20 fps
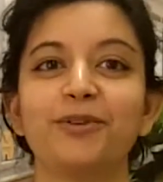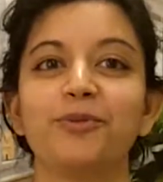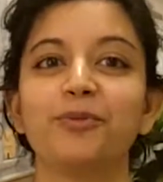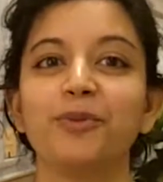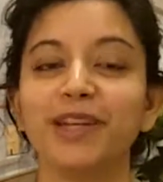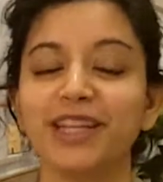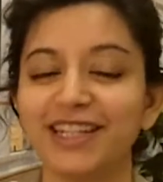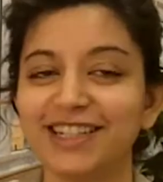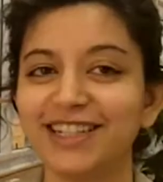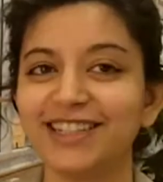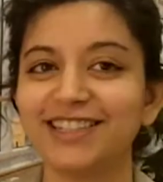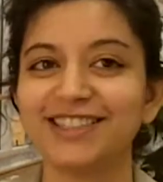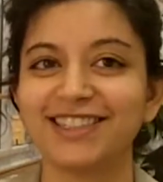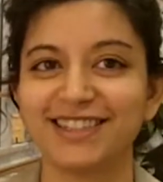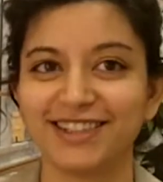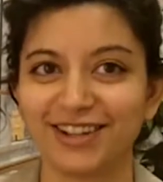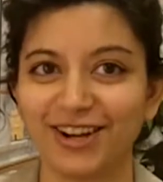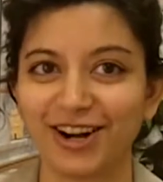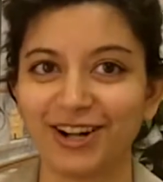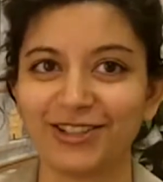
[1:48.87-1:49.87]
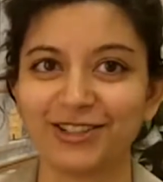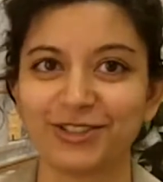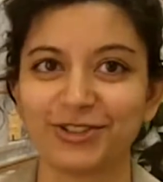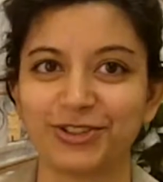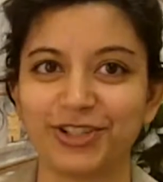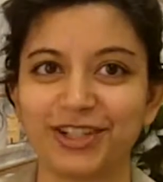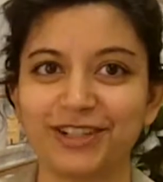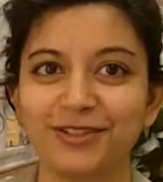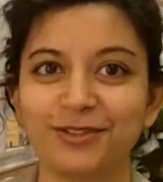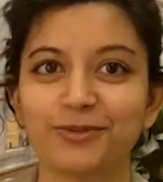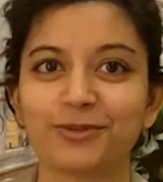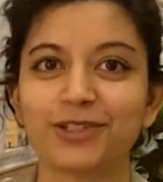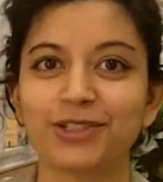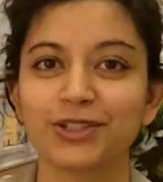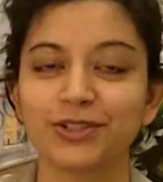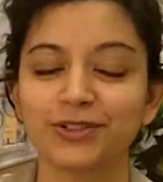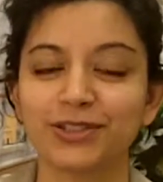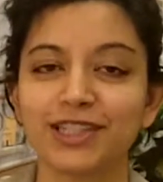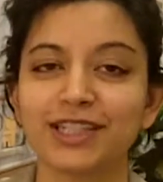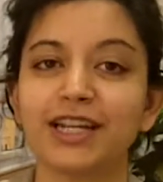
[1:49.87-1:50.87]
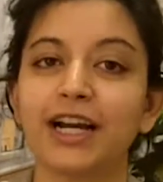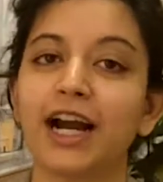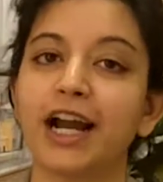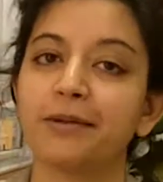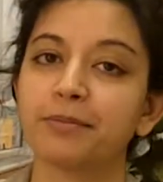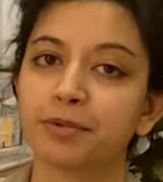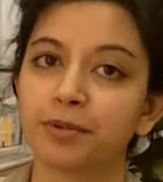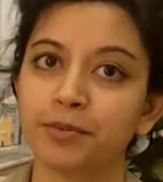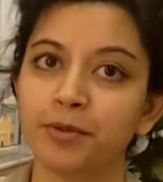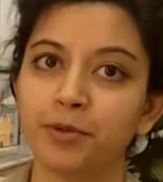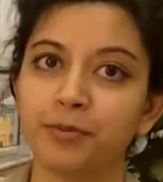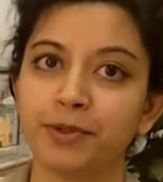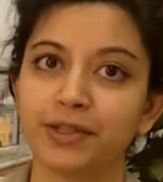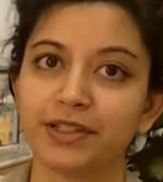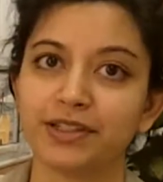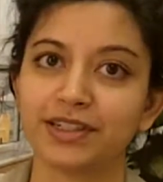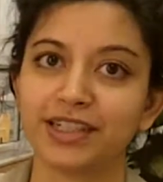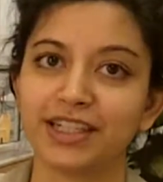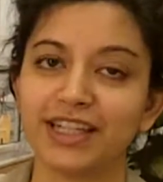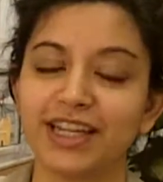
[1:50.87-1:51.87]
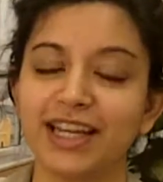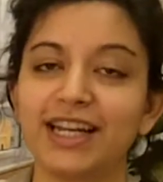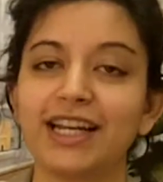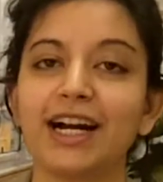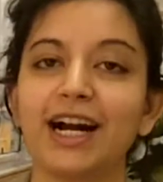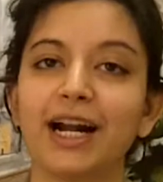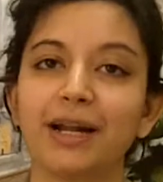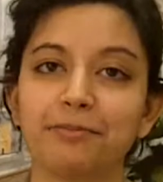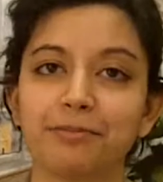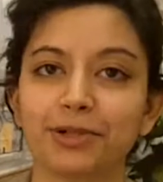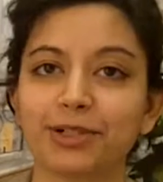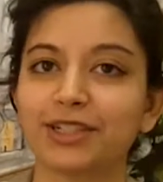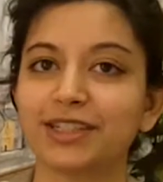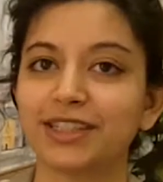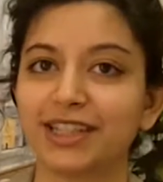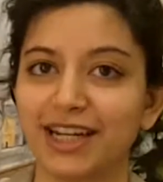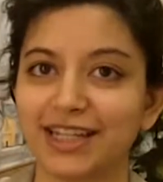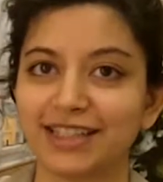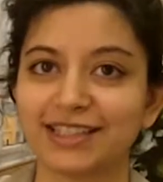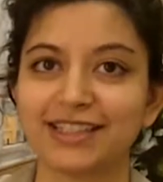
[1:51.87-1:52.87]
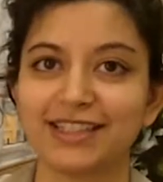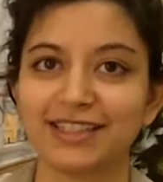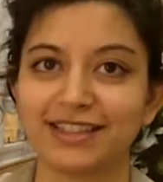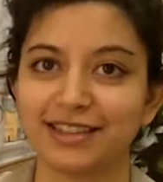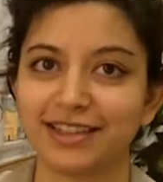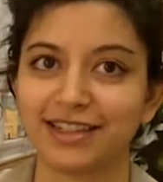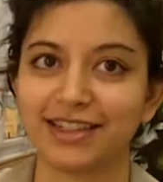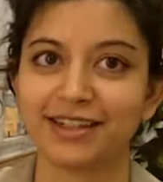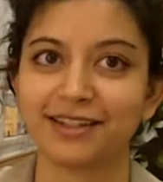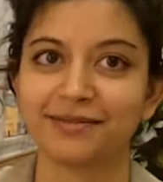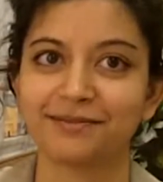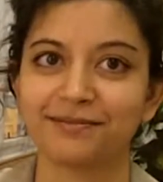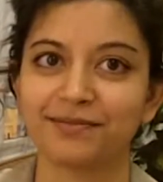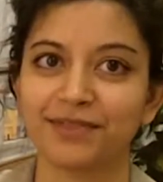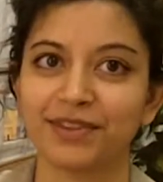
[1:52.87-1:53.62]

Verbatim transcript: Weakness in collagen results in hypermobility and hyperelasticity.